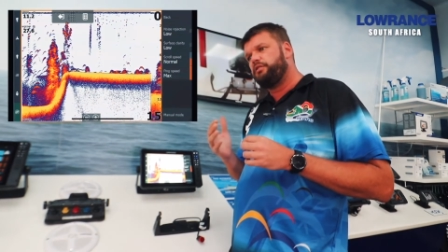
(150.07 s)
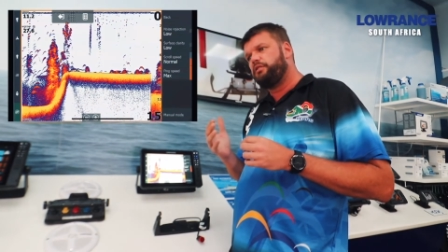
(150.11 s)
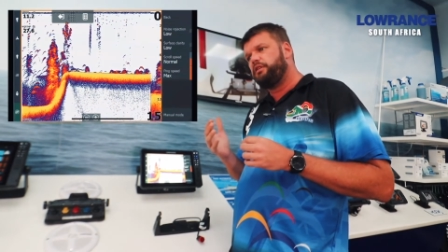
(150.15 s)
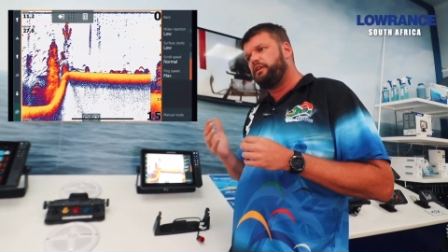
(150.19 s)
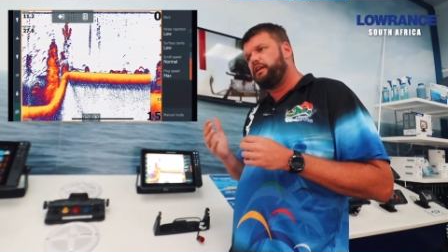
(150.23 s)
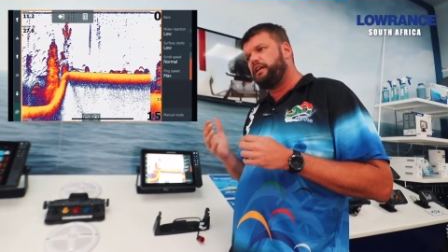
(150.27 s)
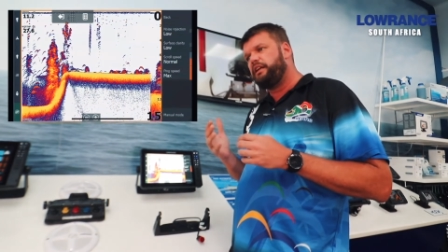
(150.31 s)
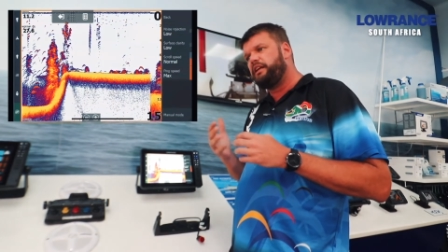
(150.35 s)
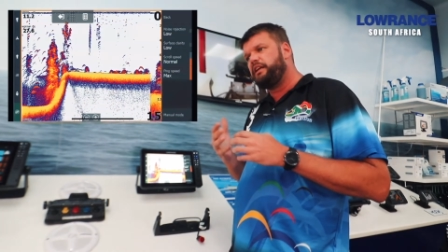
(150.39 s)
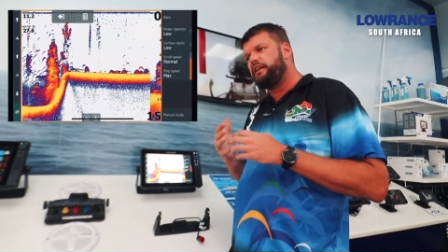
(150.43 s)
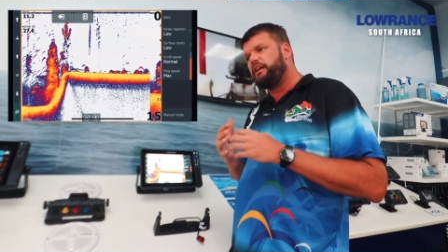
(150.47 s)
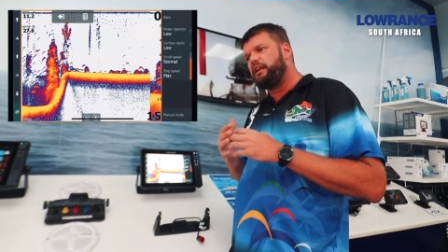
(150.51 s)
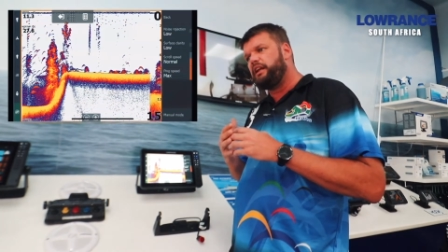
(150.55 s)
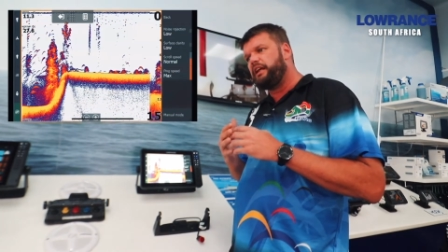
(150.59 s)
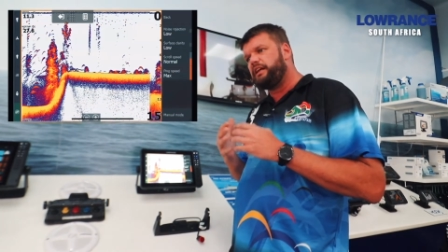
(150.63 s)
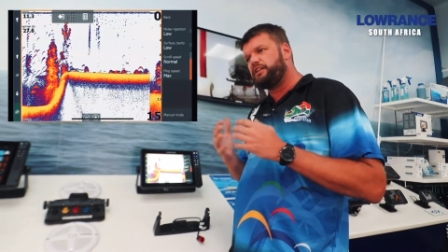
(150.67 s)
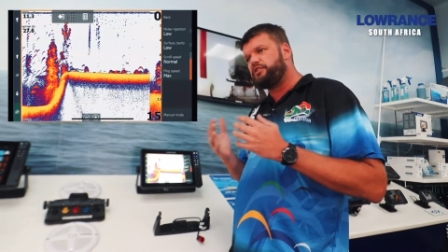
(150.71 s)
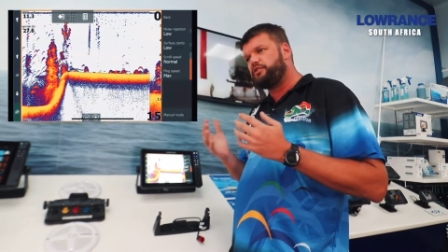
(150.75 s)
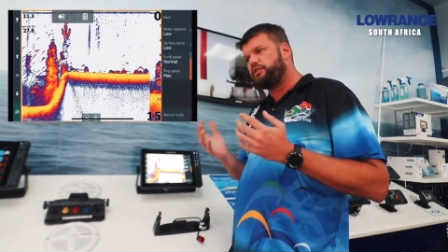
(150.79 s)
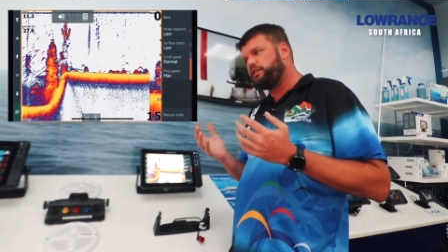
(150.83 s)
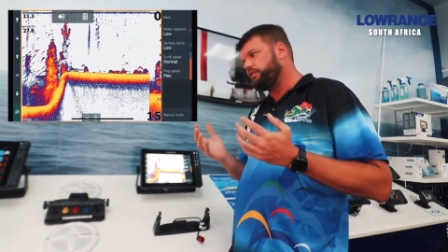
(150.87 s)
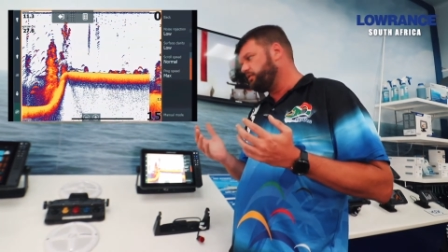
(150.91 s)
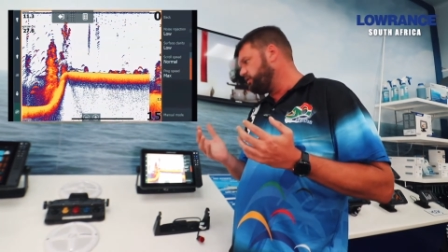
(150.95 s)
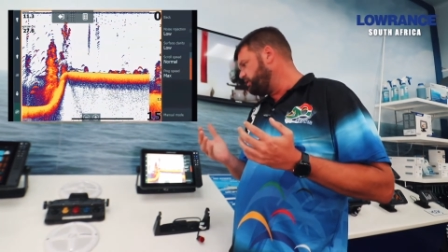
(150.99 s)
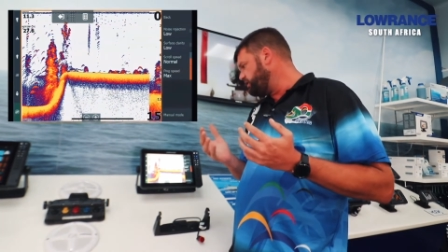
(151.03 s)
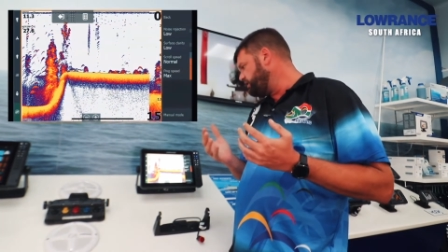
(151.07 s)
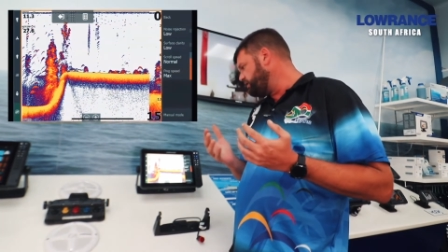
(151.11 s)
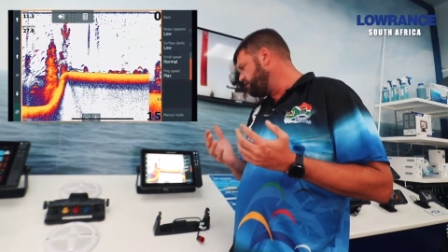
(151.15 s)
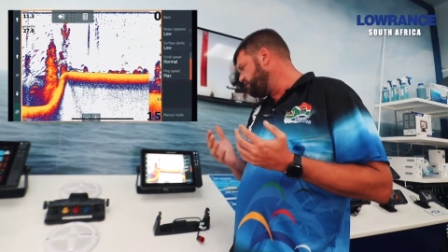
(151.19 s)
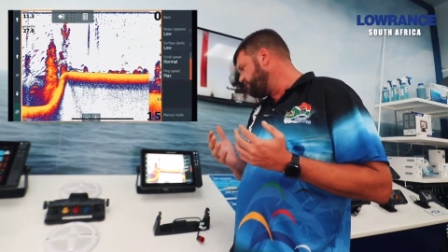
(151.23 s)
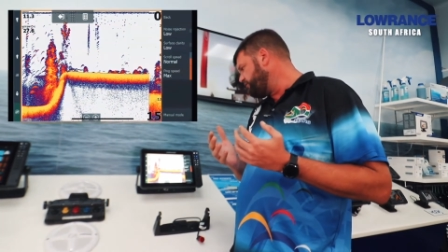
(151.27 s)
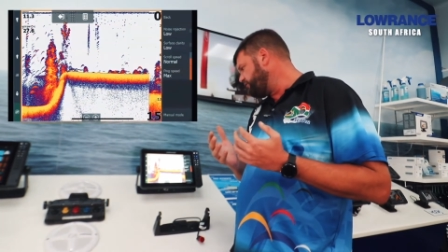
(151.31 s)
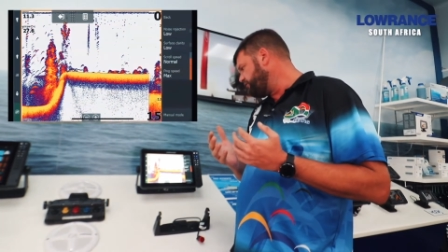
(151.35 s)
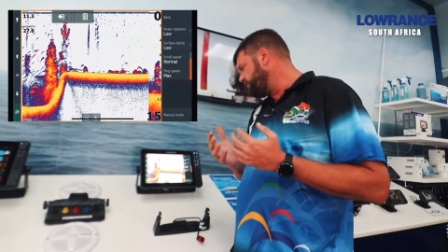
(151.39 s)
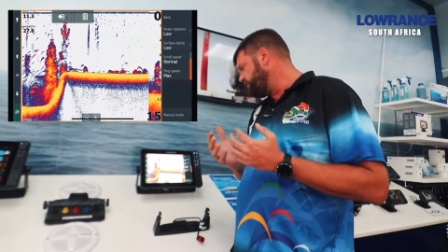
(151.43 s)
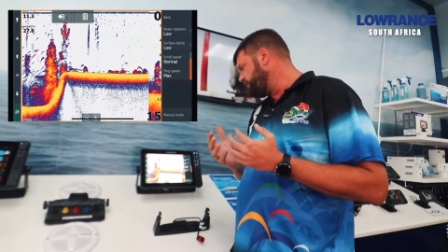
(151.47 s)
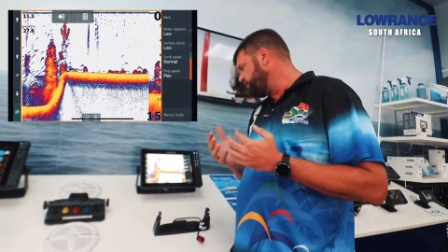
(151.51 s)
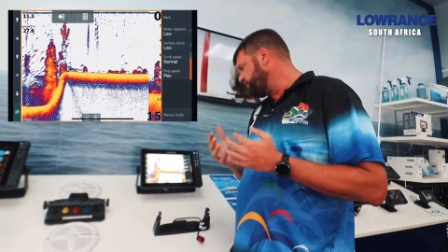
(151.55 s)
any electrical
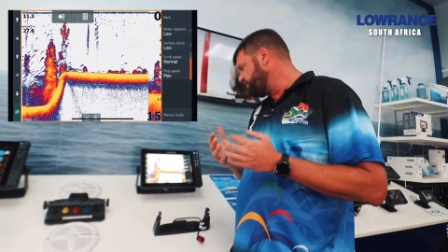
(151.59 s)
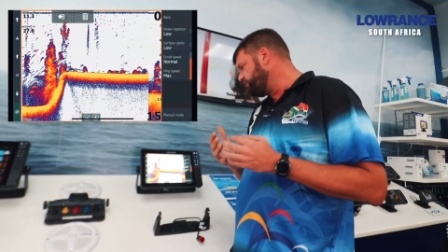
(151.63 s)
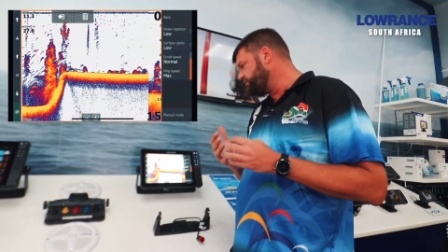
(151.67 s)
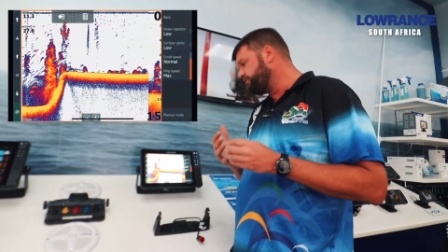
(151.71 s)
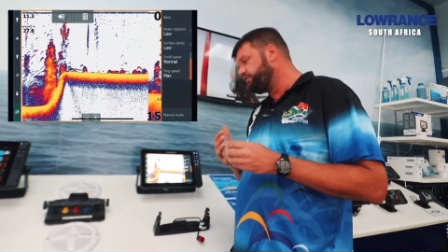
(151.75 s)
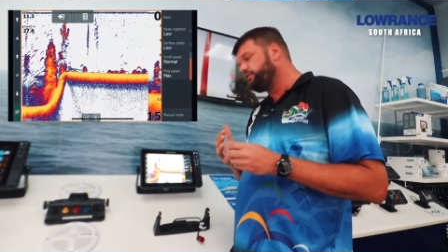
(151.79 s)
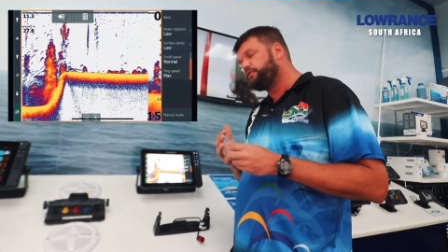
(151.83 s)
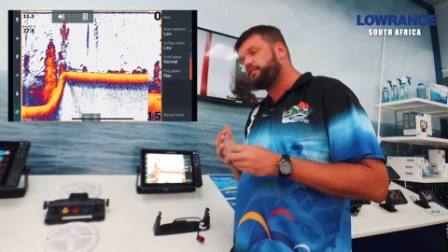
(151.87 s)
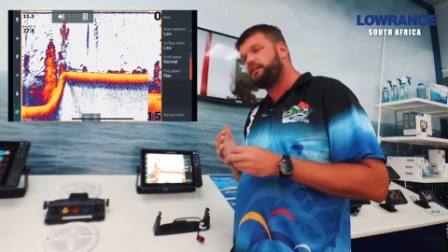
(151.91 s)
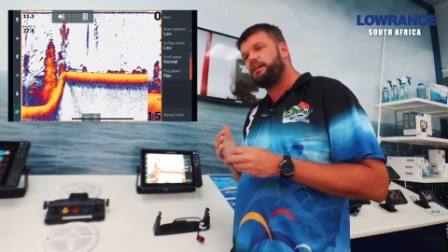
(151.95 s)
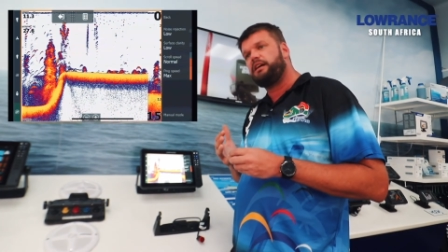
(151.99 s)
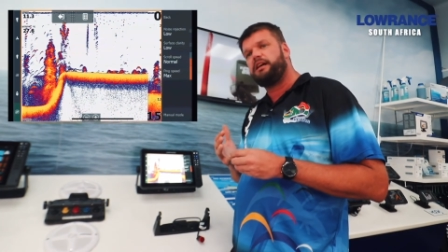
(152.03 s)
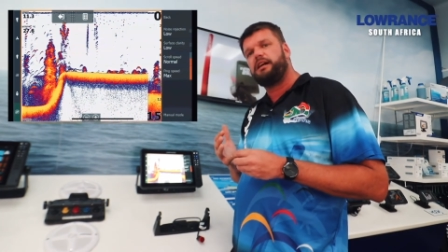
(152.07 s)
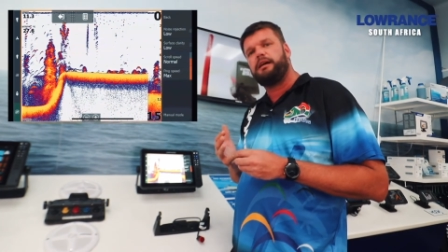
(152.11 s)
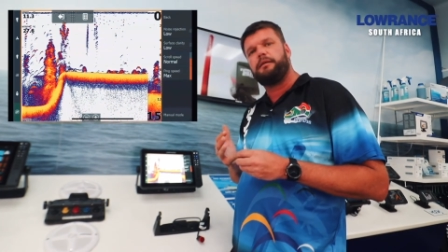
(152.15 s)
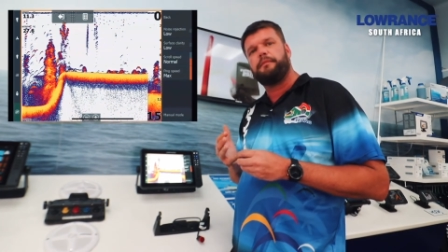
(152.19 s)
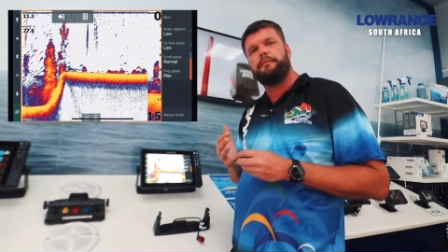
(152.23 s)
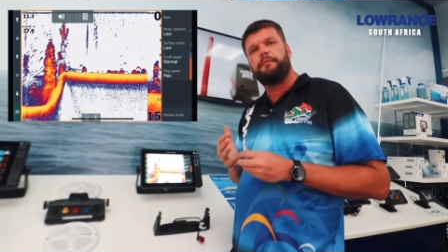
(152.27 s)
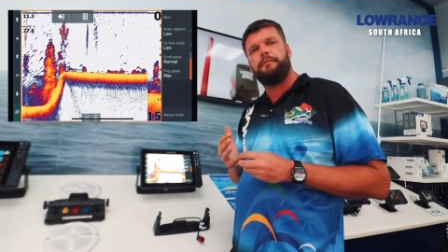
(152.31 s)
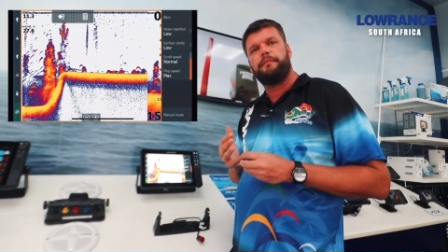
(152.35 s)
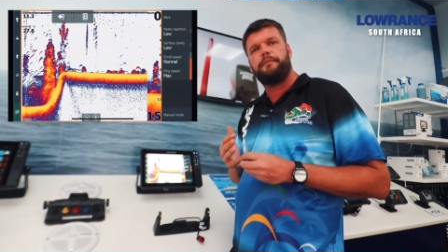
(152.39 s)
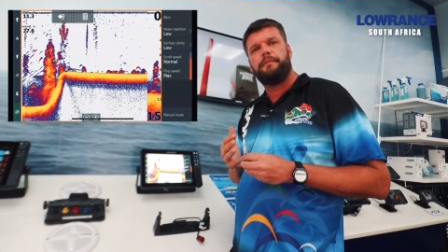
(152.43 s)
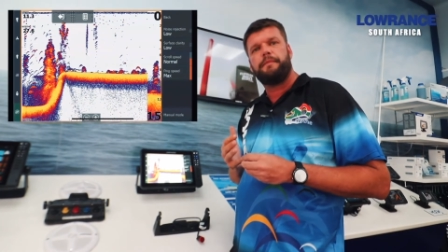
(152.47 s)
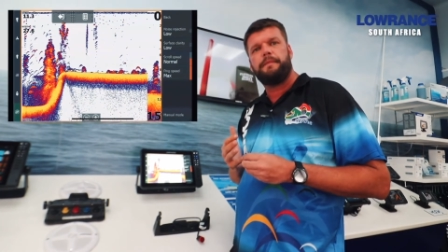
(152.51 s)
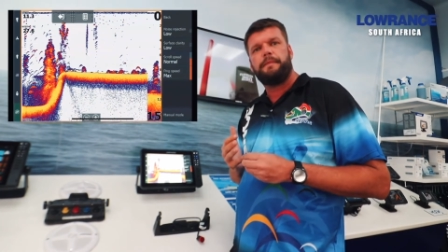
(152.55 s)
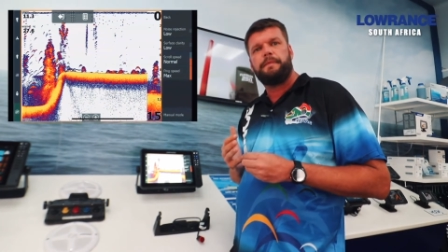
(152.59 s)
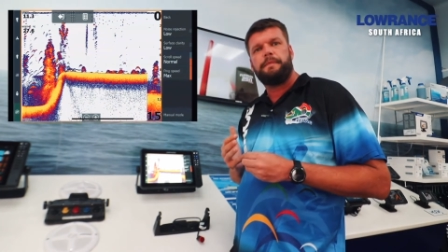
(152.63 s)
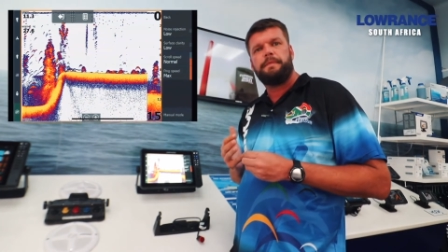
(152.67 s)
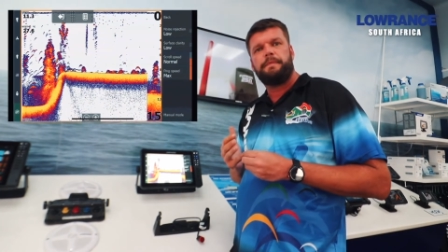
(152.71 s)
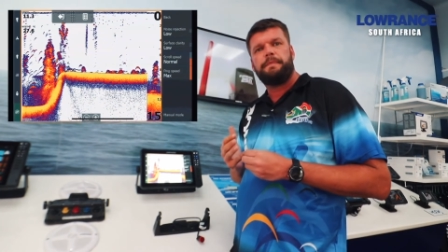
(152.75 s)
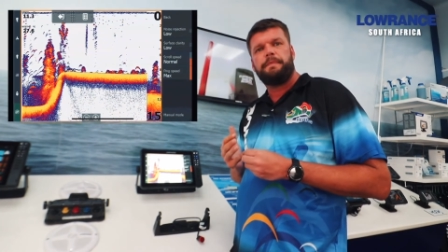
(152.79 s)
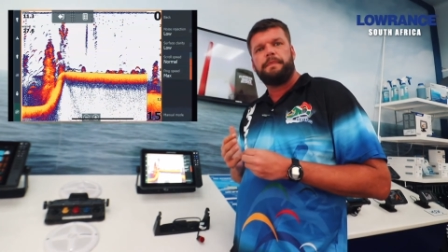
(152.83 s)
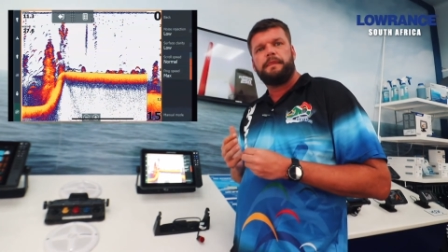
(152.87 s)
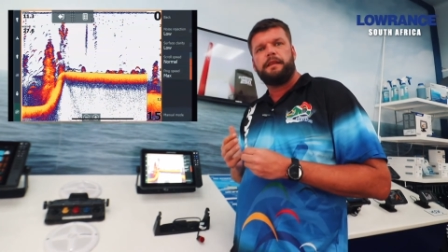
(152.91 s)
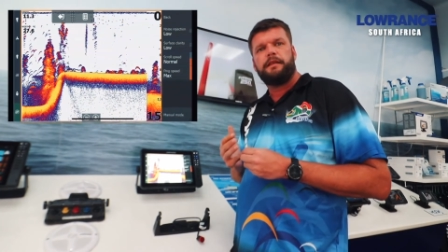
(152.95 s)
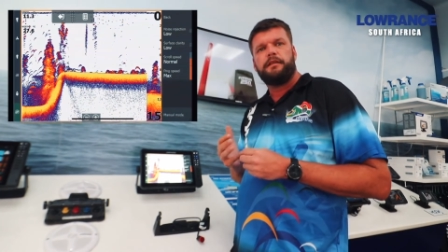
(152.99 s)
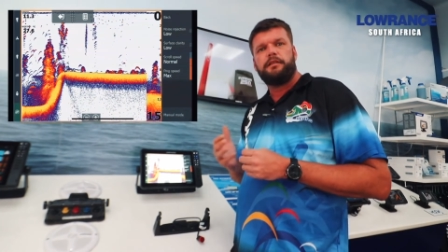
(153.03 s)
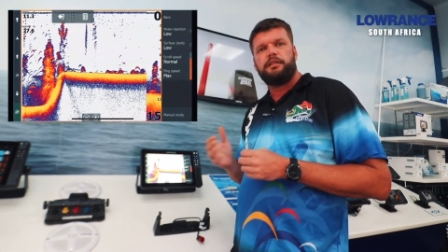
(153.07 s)
interference,
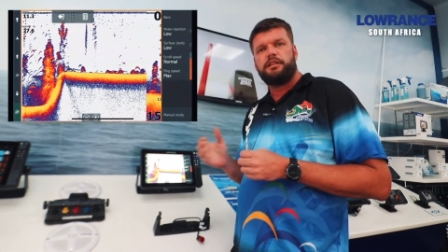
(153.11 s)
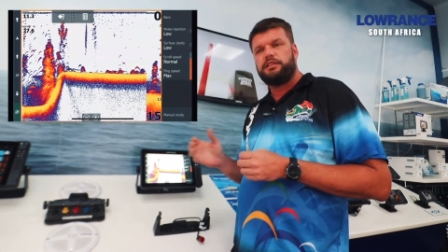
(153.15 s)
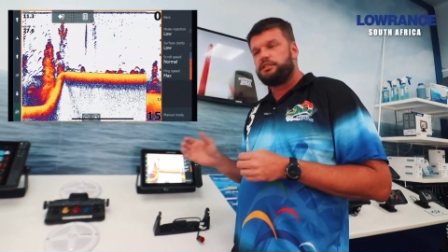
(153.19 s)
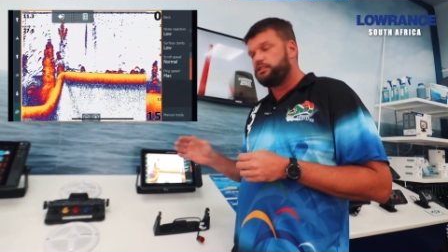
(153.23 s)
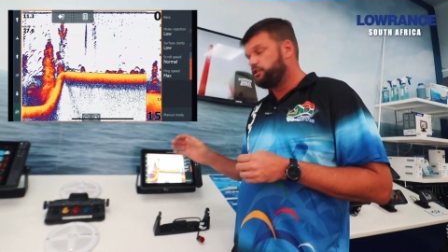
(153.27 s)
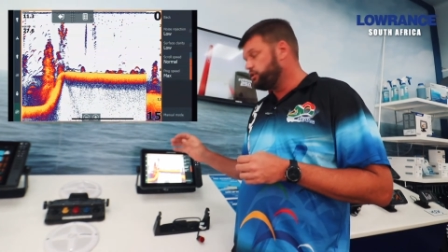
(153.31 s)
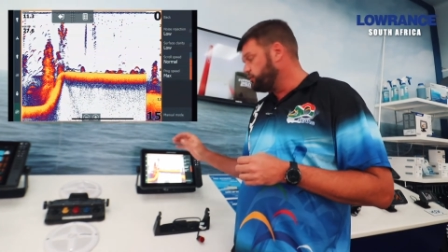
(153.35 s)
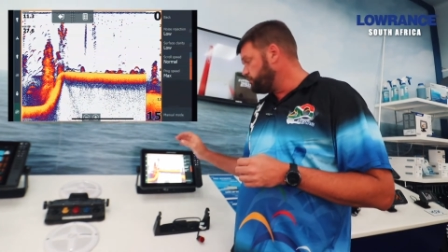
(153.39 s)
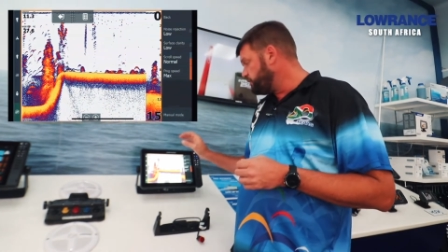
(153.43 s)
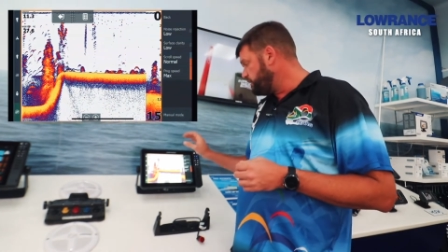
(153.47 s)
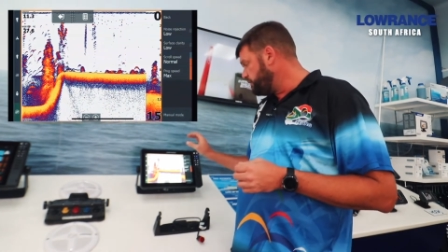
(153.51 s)
this is where